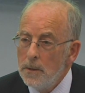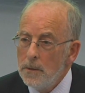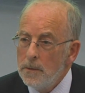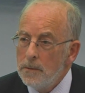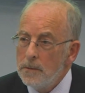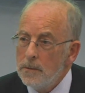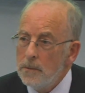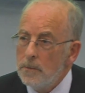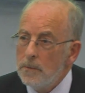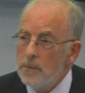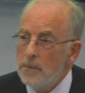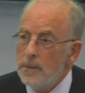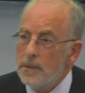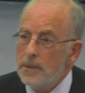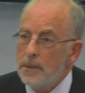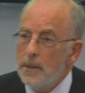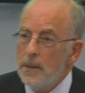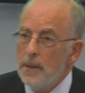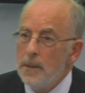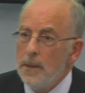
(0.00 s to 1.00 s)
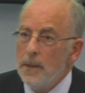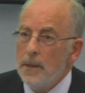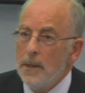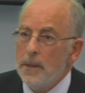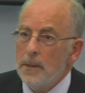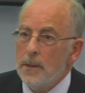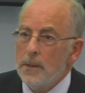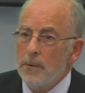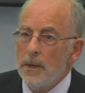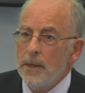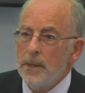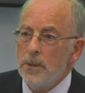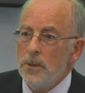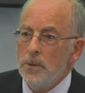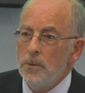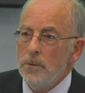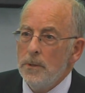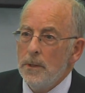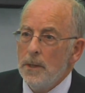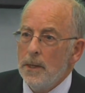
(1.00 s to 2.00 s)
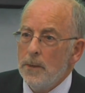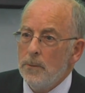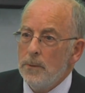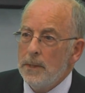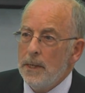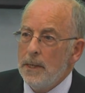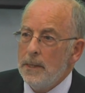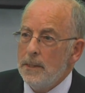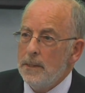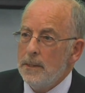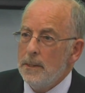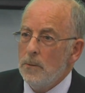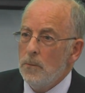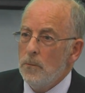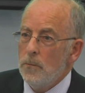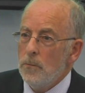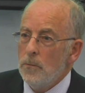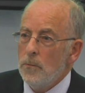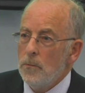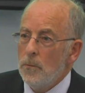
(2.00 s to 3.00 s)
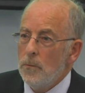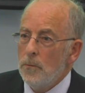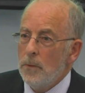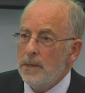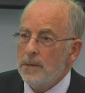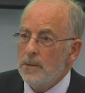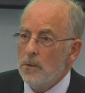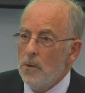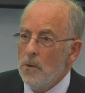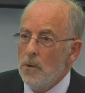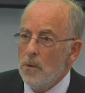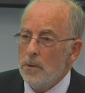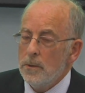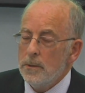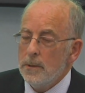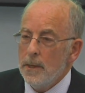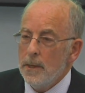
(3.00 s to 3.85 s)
So there was a credit union liquidated in West Cork